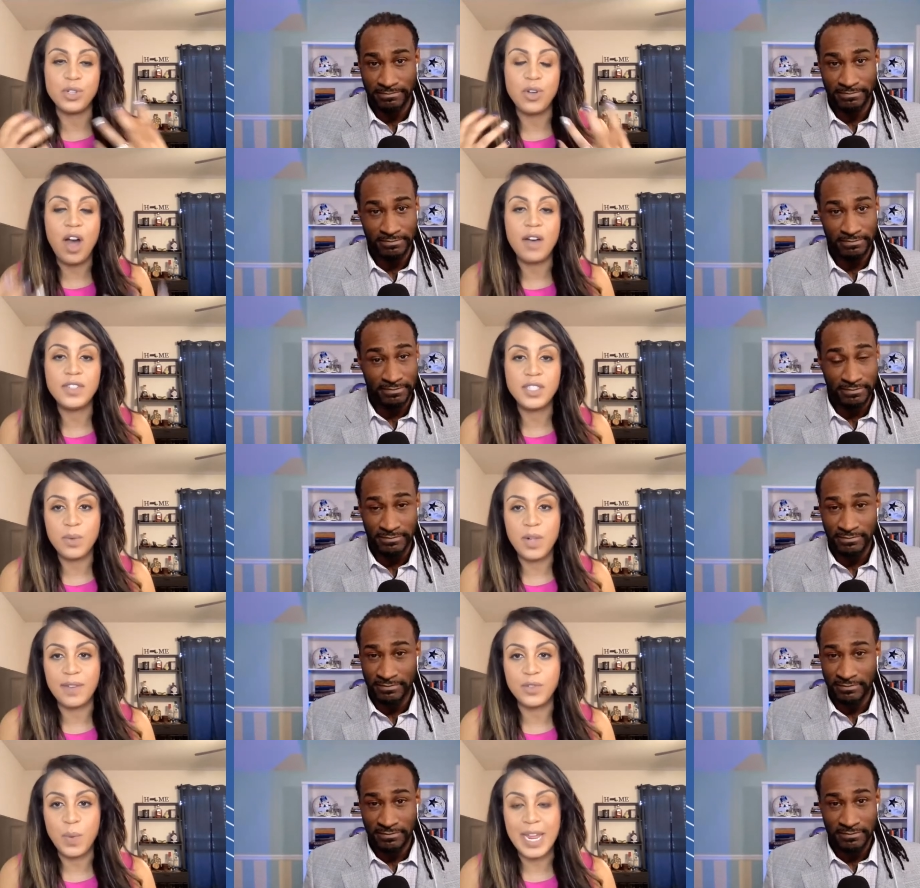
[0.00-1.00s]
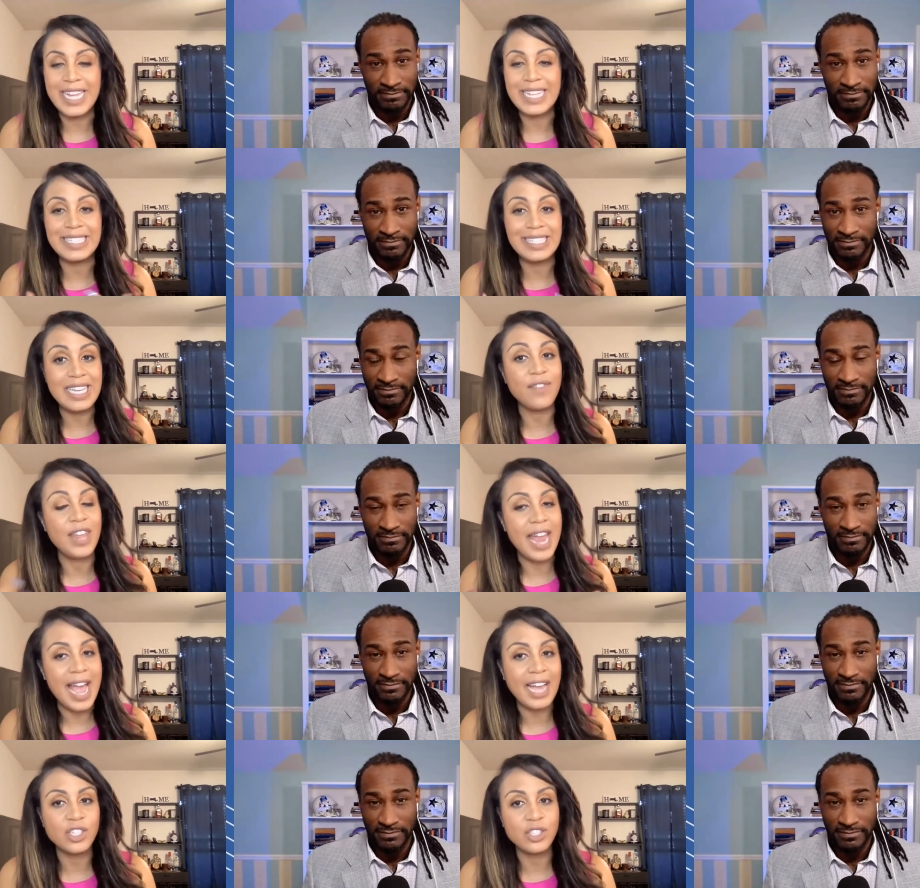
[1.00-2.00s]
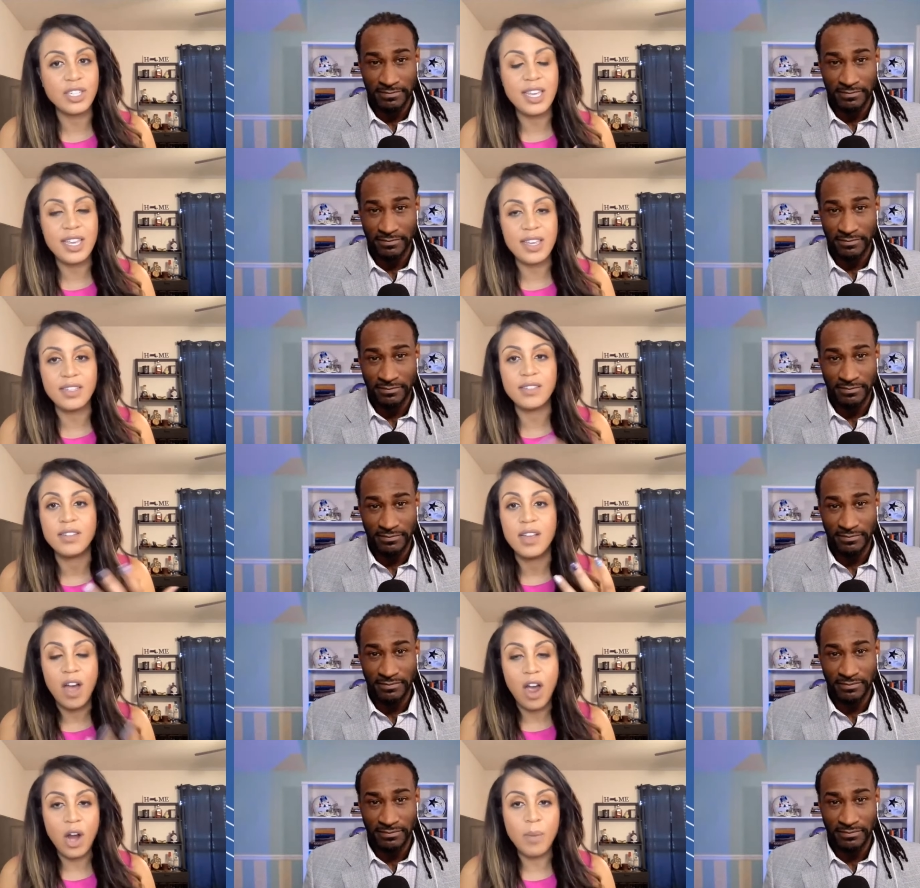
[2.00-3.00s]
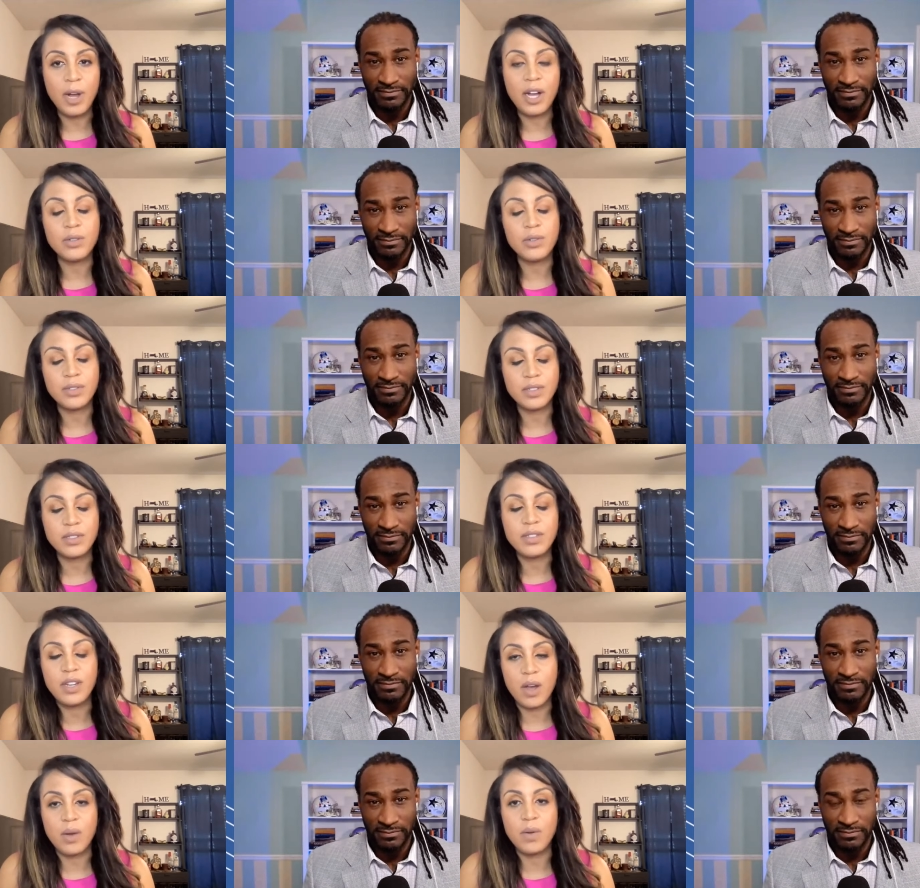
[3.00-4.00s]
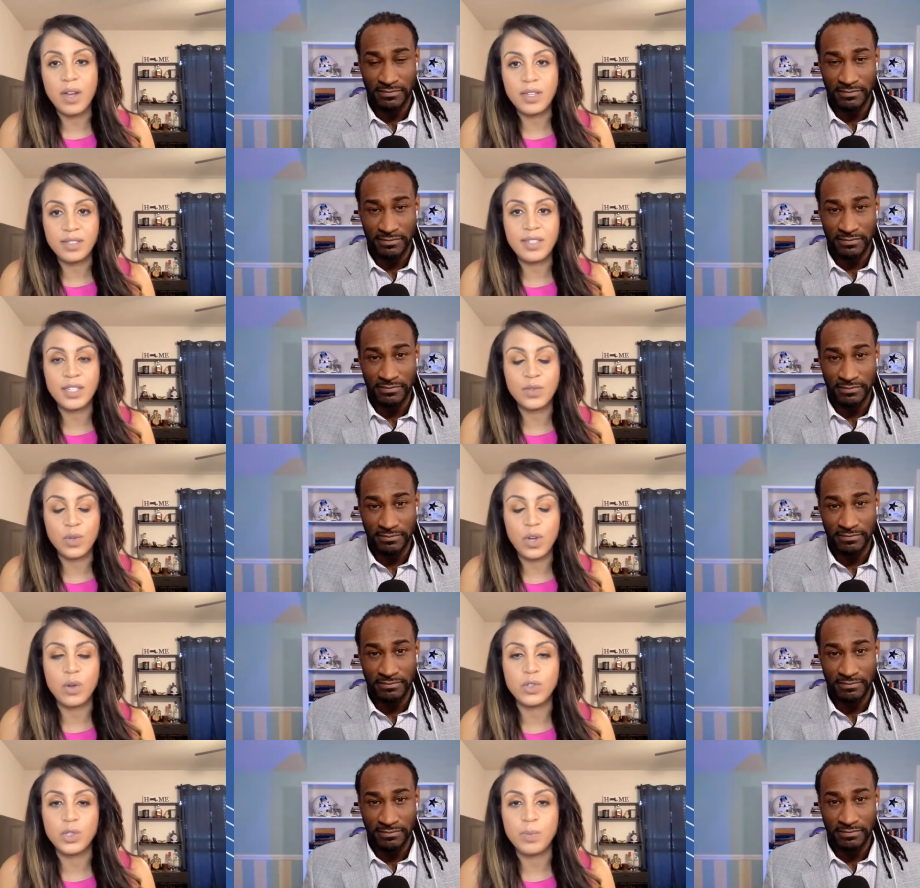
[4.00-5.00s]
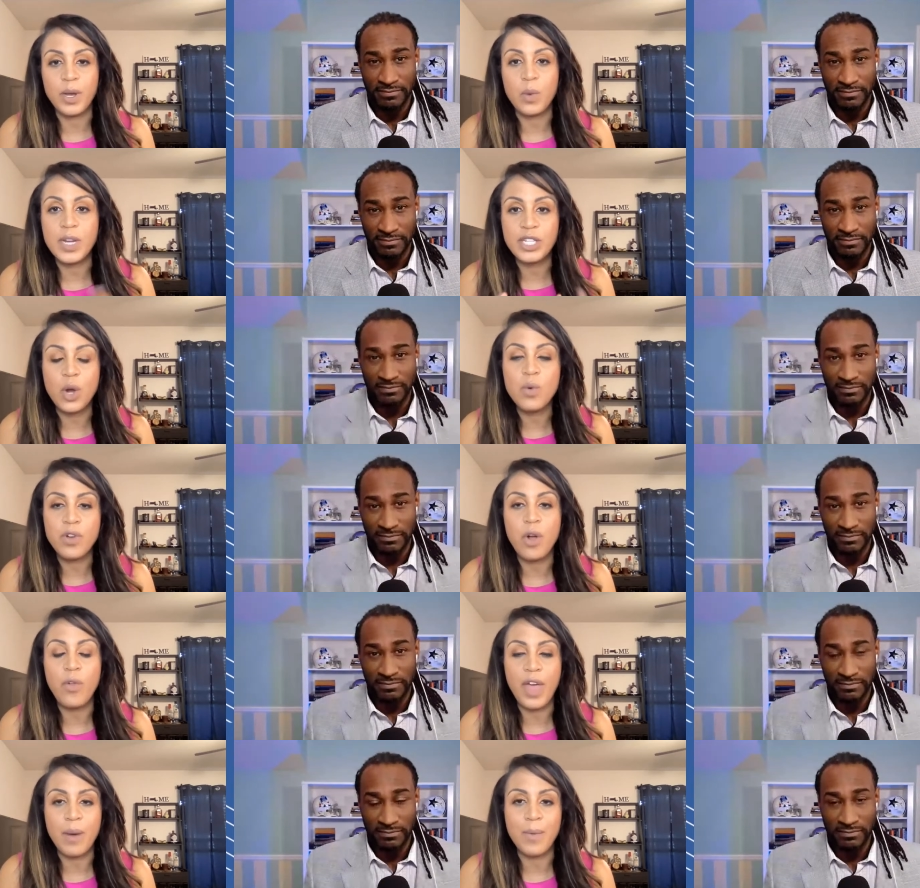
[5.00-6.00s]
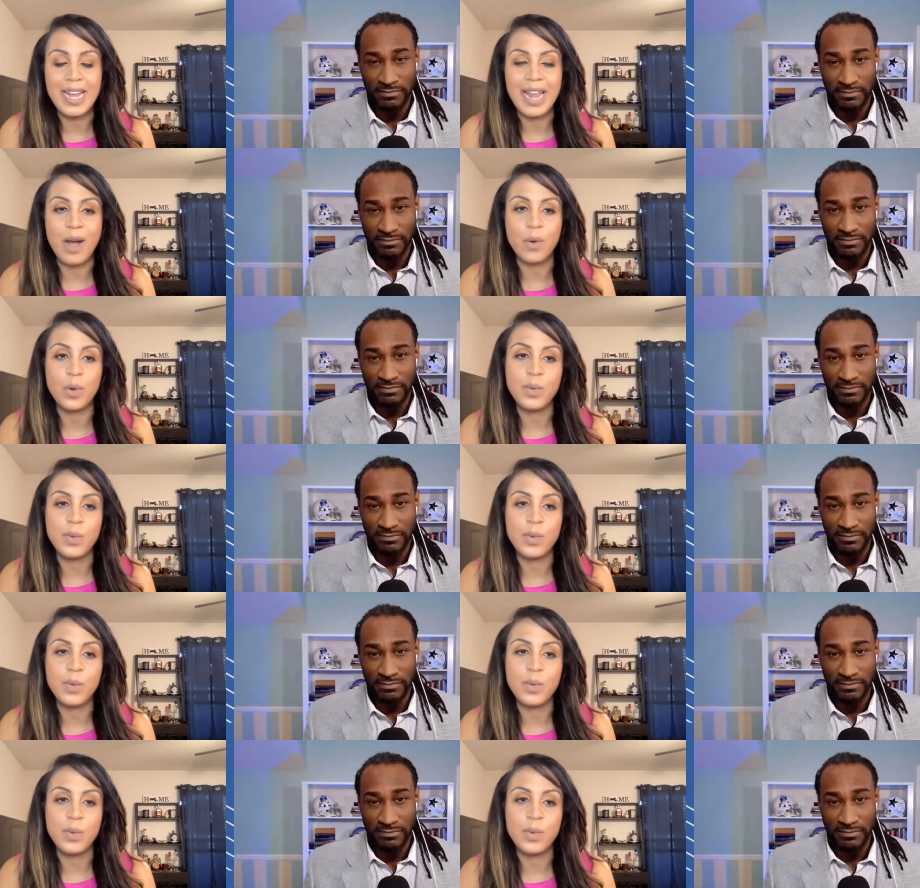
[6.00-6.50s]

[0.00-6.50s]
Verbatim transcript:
Speaker 1: So obviously we'll have to wait and see if it actually is Harbaugh, who's, a successful coach, but we don't know that right now.